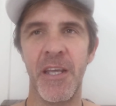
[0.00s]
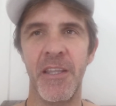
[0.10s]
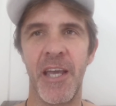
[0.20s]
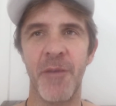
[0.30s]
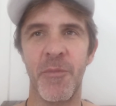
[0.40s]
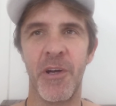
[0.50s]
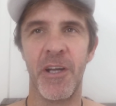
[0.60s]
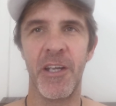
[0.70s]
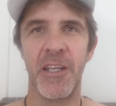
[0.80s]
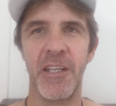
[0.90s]
that
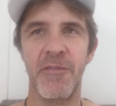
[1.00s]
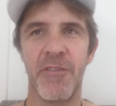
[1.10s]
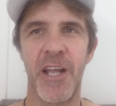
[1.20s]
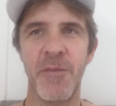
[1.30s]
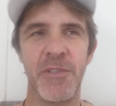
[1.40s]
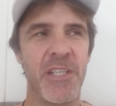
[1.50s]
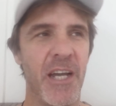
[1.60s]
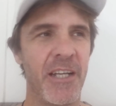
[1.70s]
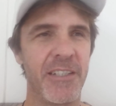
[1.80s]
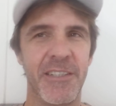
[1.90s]
my inflamed
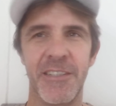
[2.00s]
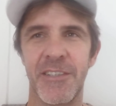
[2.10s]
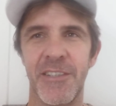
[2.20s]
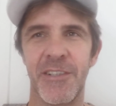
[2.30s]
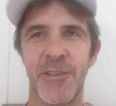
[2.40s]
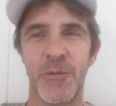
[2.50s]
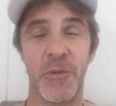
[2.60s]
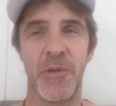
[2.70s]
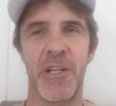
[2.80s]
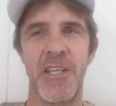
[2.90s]
gut well,
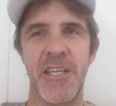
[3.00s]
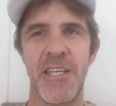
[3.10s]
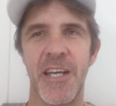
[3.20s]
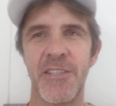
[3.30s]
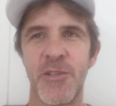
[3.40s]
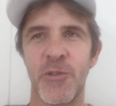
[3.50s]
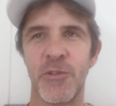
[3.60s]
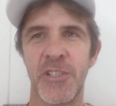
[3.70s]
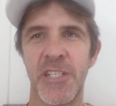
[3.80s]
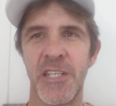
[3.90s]
my leaky gut is
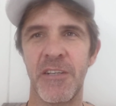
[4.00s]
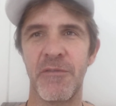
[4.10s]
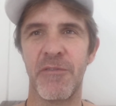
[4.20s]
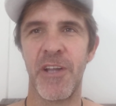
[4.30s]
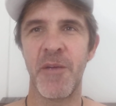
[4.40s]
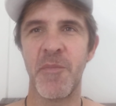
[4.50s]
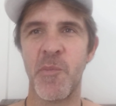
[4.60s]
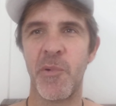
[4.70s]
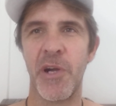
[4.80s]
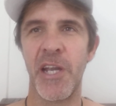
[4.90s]
causing an inflamed
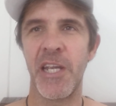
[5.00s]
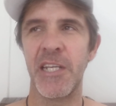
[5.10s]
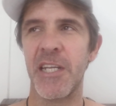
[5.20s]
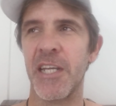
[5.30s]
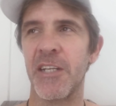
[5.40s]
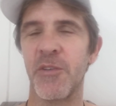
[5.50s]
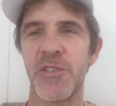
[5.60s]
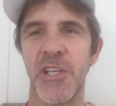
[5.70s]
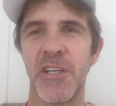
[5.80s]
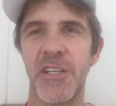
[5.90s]
brain, and it
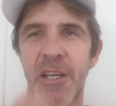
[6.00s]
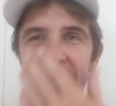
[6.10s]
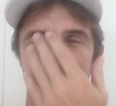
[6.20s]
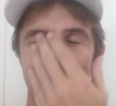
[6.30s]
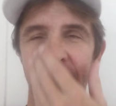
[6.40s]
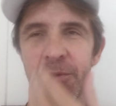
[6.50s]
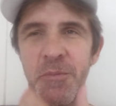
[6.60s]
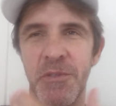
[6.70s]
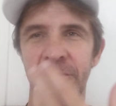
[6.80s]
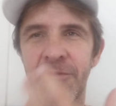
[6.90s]
also comes out
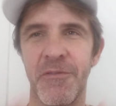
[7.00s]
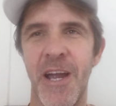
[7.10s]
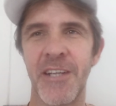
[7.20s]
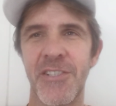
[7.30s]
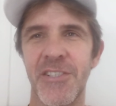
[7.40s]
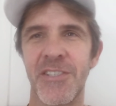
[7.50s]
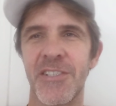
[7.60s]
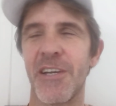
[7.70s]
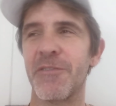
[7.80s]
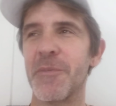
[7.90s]
symptoms of rashes and
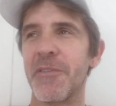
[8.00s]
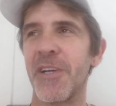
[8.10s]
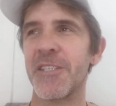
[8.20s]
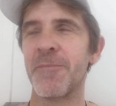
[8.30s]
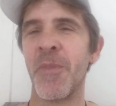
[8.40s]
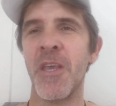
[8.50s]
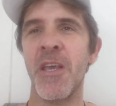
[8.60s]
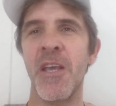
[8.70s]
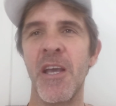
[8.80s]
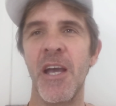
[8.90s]
stuff on my face.
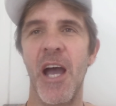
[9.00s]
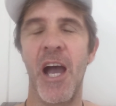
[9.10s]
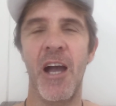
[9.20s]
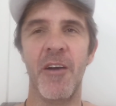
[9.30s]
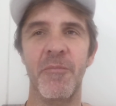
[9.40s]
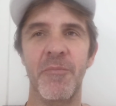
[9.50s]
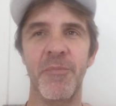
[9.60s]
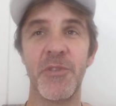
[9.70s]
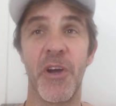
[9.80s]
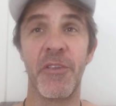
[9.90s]

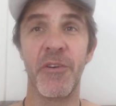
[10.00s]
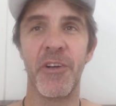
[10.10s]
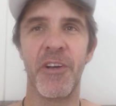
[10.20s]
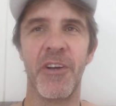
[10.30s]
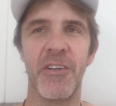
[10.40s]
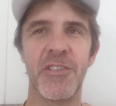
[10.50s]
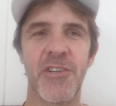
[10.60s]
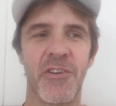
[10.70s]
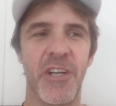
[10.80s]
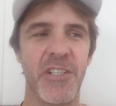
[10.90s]
So I thought, I'll
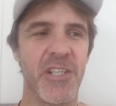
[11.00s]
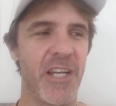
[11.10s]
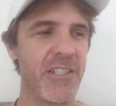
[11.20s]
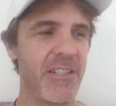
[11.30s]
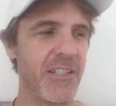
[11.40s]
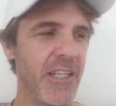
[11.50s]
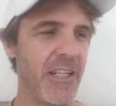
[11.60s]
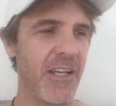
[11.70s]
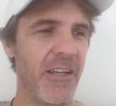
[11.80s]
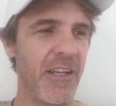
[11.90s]
try and change it and
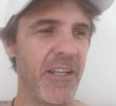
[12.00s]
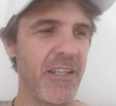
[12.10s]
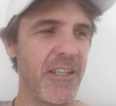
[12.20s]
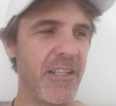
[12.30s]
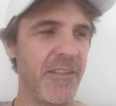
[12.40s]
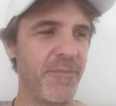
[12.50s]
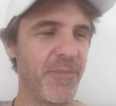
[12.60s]
get a